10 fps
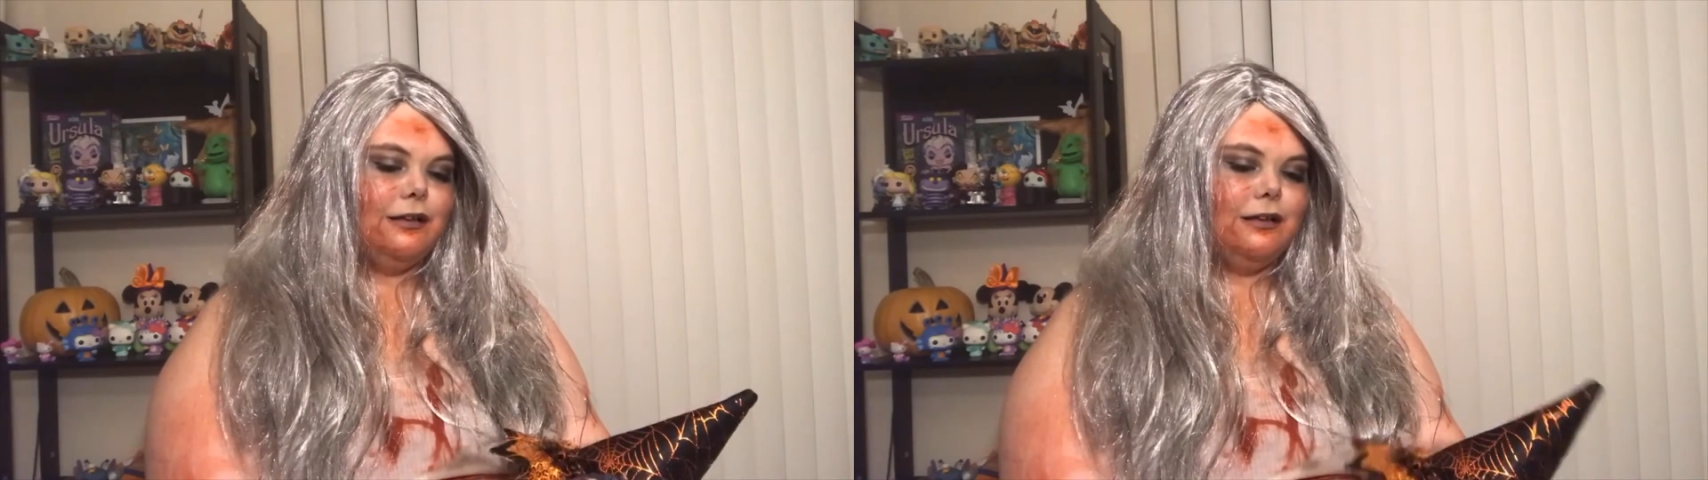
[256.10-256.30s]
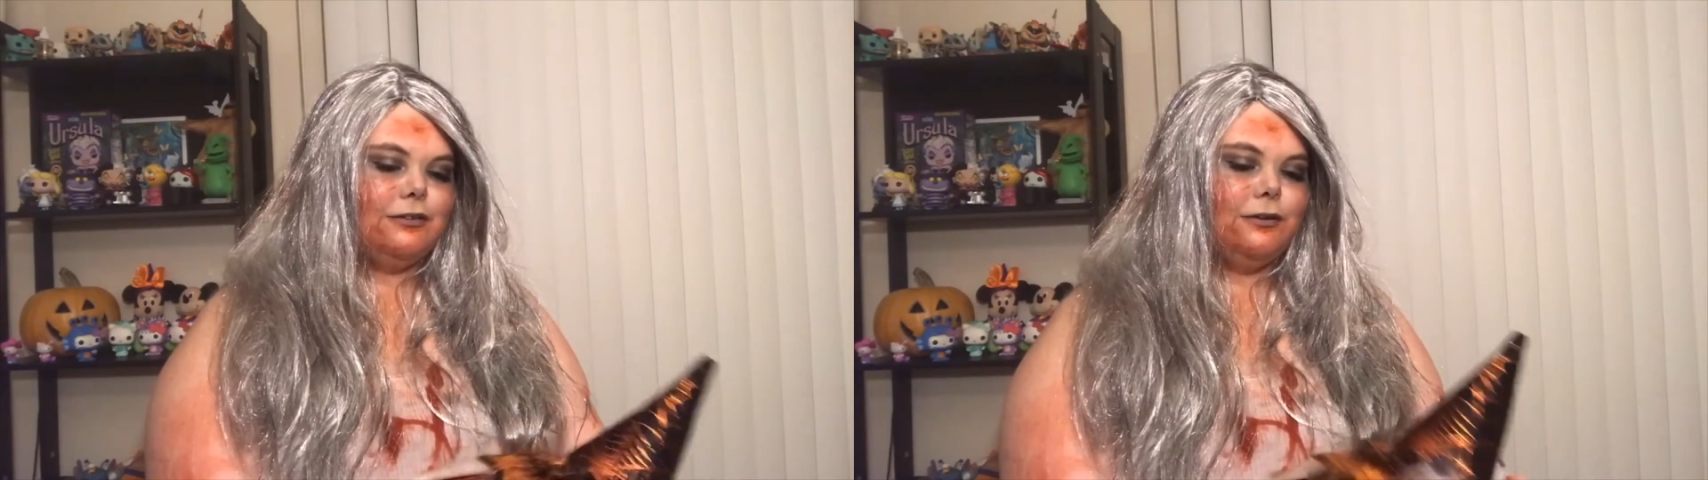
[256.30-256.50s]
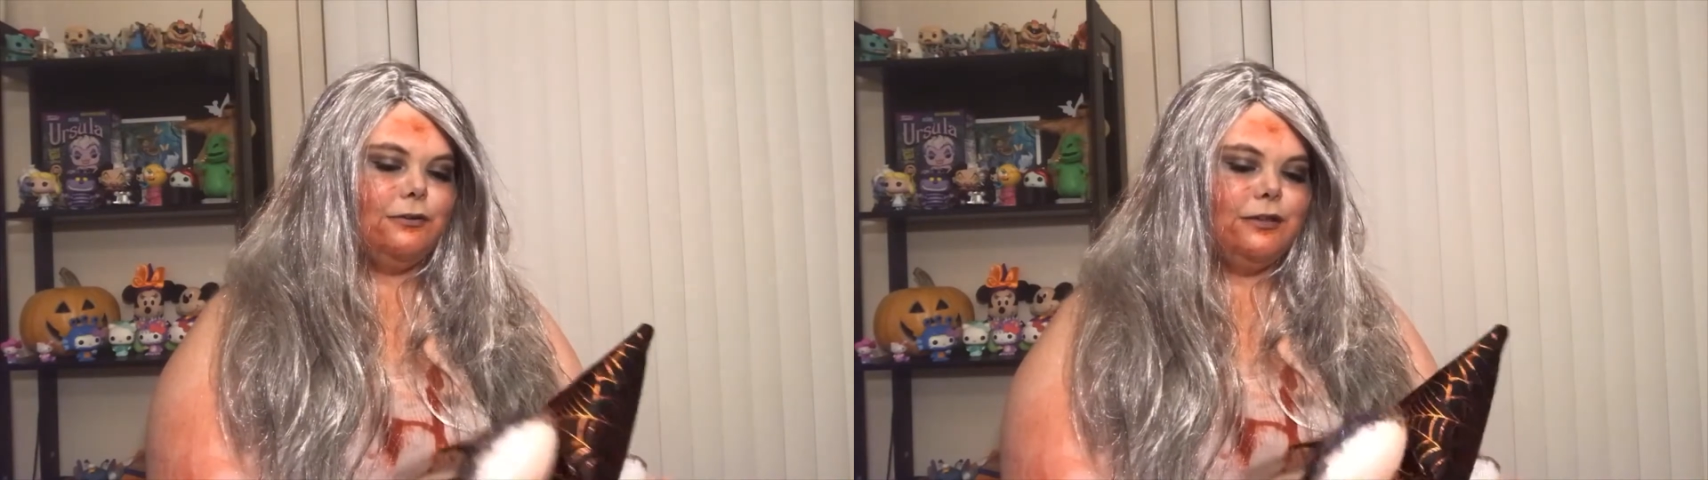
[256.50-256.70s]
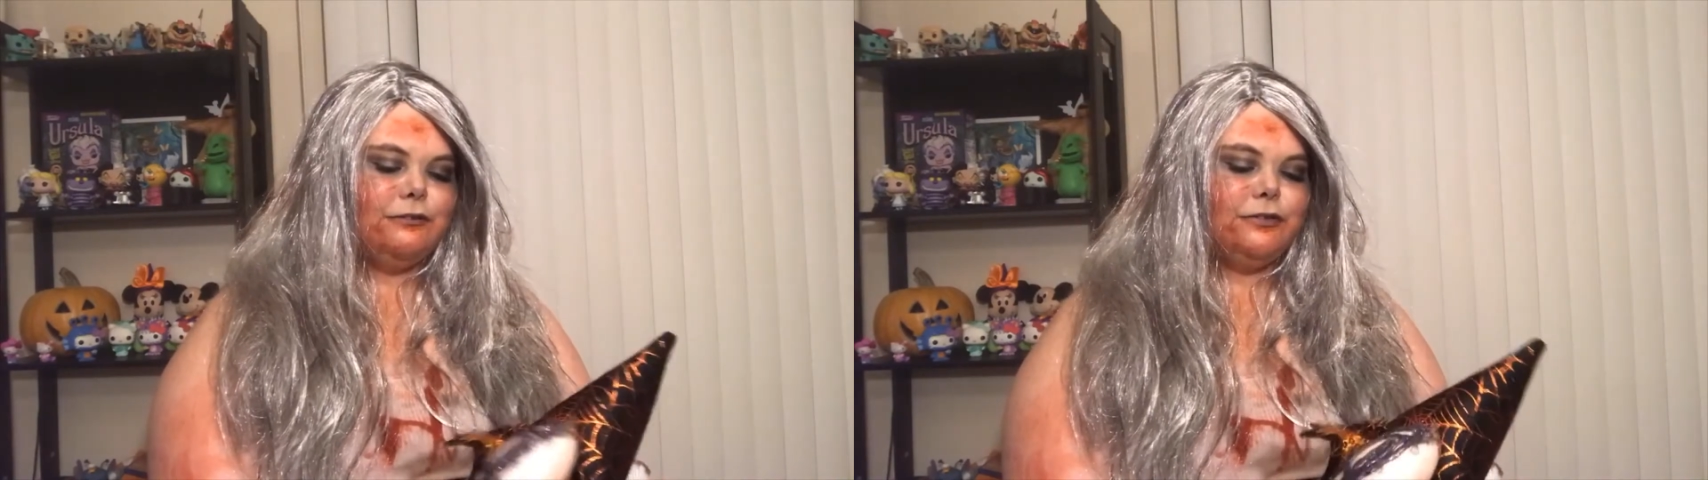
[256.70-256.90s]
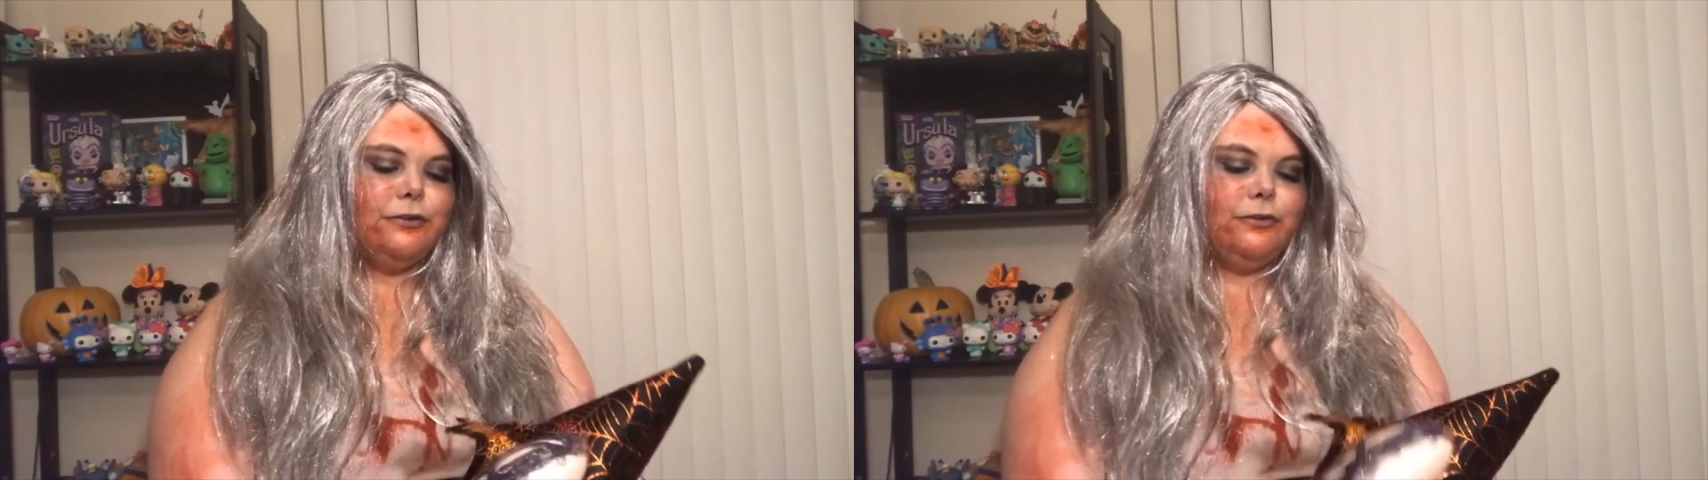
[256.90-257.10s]
So these
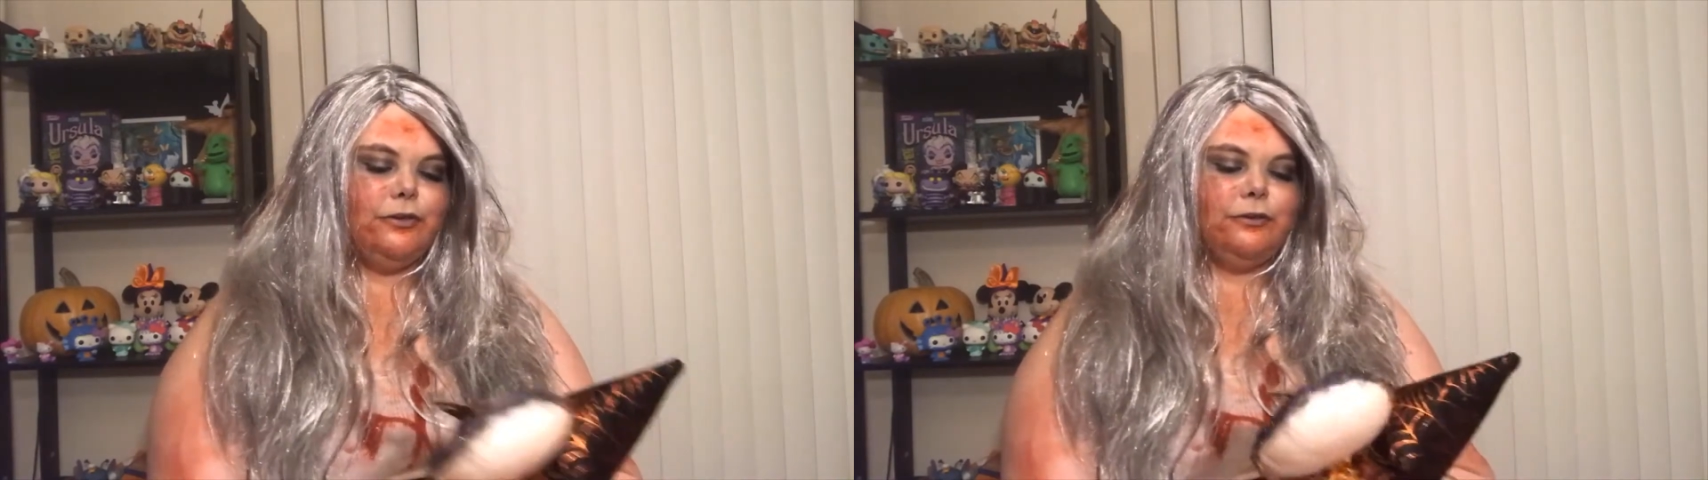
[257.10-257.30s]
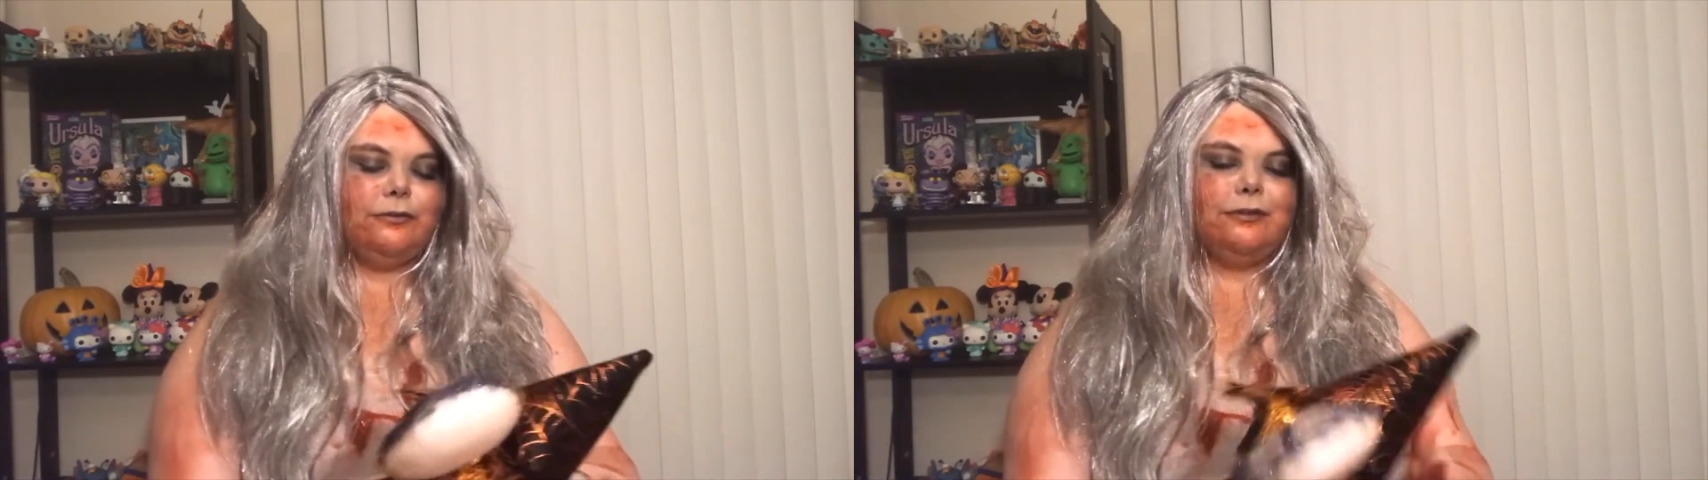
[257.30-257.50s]
are so cute.